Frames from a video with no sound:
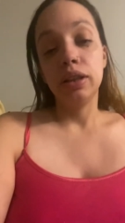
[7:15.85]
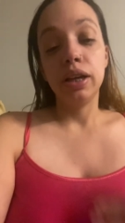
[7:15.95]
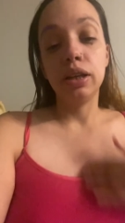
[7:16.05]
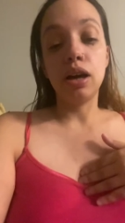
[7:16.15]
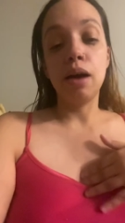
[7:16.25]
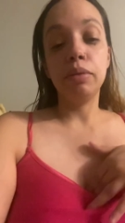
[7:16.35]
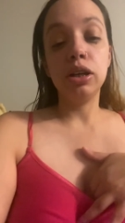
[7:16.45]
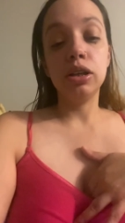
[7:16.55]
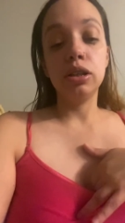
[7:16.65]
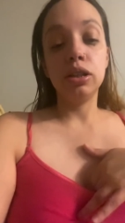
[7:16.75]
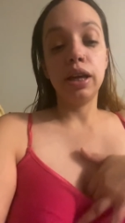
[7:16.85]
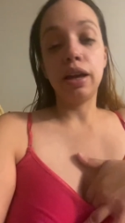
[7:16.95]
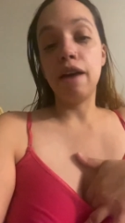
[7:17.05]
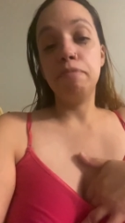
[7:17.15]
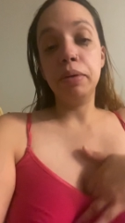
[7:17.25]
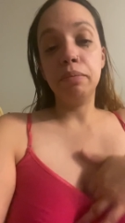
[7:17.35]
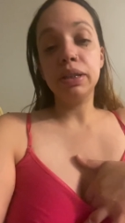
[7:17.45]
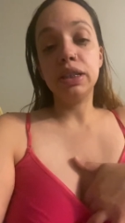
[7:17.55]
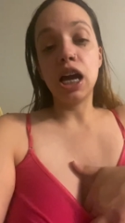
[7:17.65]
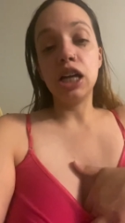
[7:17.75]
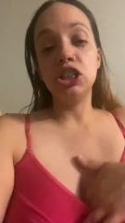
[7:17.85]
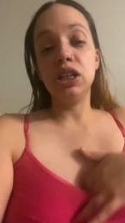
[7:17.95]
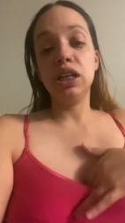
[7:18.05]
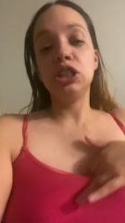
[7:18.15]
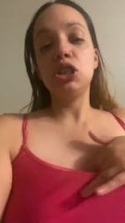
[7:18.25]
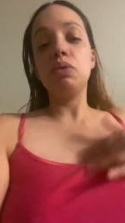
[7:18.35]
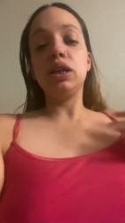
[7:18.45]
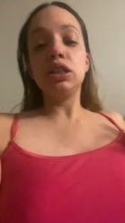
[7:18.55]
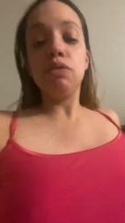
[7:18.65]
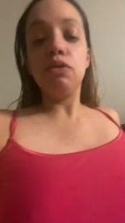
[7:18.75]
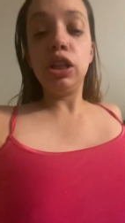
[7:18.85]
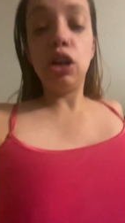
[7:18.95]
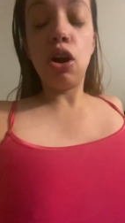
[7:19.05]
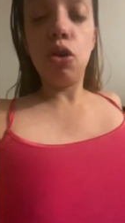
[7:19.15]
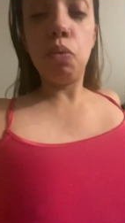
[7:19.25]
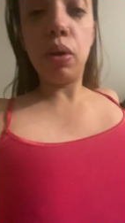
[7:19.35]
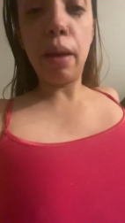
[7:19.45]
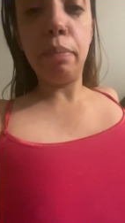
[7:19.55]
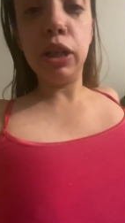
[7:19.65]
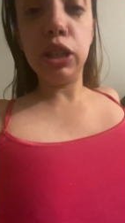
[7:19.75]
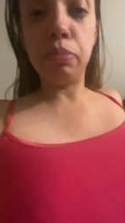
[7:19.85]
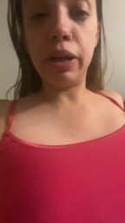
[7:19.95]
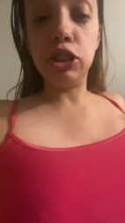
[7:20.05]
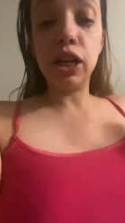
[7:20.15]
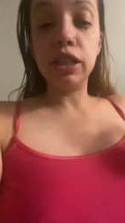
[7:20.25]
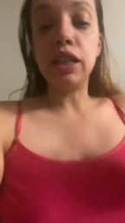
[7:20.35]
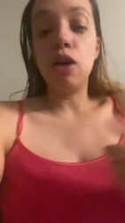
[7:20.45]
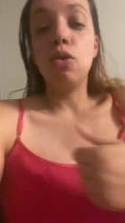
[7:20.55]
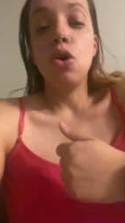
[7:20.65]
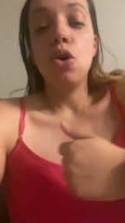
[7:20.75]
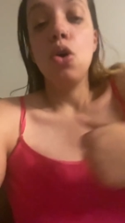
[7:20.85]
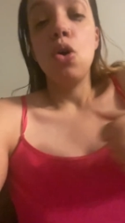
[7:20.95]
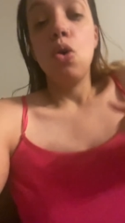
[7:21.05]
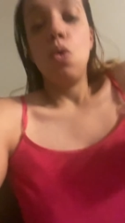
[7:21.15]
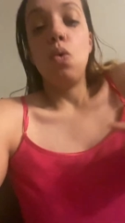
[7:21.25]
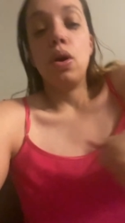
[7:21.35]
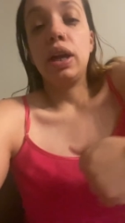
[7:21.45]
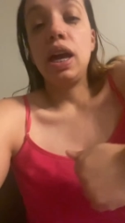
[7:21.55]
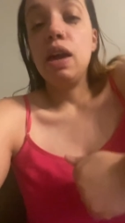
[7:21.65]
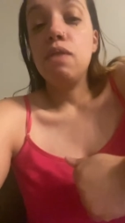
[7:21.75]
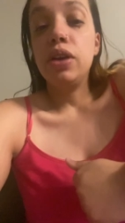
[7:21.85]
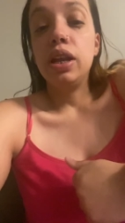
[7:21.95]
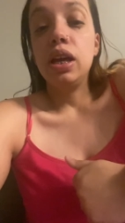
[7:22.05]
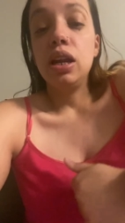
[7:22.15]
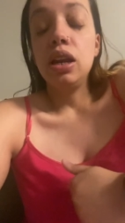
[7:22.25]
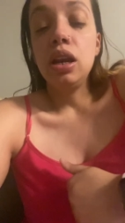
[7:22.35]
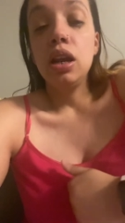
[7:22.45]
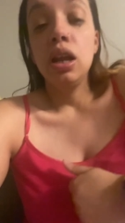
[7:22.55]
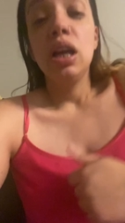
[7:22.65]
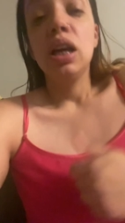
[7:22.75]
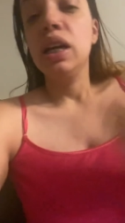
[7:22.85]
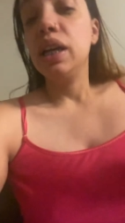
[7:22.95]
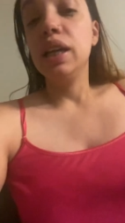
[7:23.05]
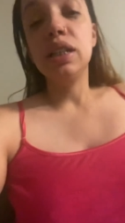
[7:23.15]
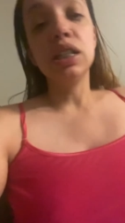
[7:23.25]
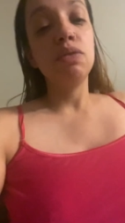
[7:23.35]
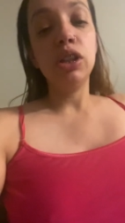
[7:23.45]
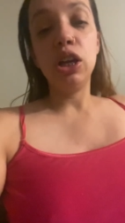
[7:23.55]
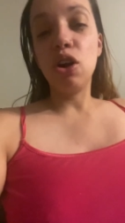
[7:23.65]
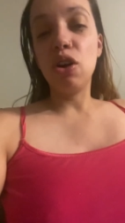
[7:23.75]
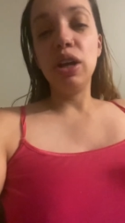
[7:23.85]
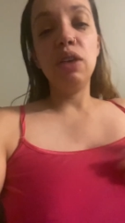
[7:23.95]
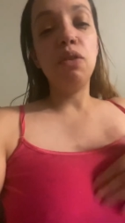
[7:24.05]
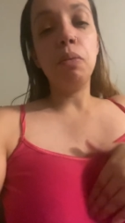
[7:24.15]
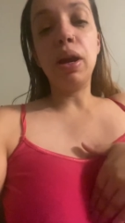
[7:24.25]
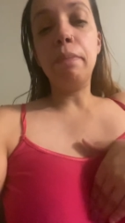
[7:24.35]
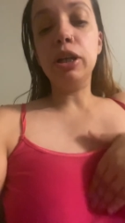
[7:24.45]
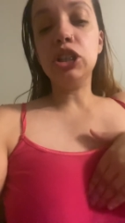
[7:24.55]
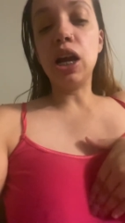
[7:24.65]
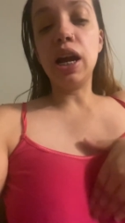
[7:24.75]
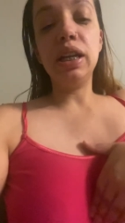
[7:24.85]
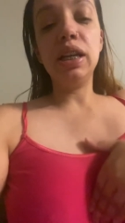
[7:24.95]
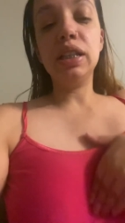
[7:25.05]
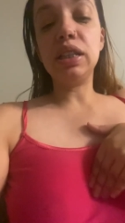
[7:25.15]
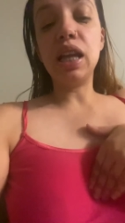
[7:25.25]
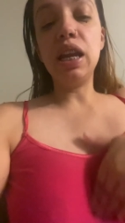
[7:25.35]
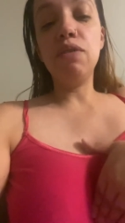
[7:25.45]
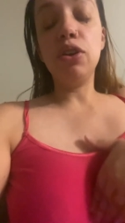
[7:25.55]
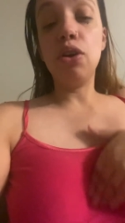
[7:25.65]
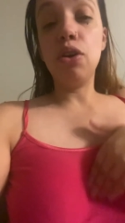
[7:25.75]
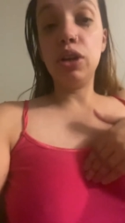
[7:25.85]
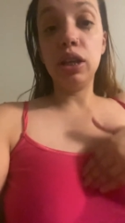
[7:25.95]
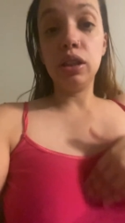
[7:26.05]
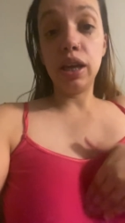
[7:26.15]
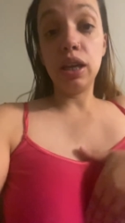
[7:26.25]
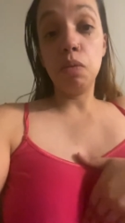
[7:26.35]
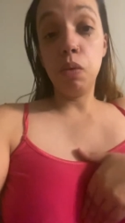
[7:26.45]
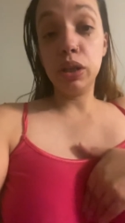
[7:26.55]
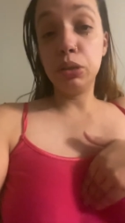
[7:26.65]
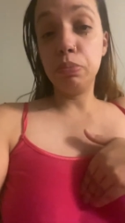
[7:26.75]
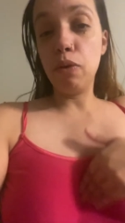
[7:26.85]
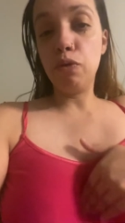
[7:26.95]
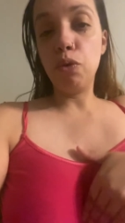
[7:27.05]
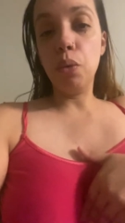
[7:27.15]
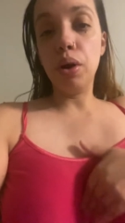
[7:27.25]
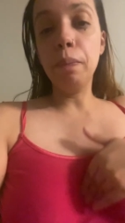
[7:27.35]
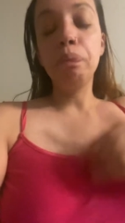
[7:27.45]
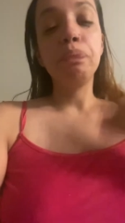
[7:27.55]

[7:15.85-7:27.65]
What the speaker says: Like, I'm gonna, like, I've been massaging it, so it doesn't really hurt when I push my chest out or cave it in. It doesn't really hurt. Even when I push on it, it's not even hurting like it was before.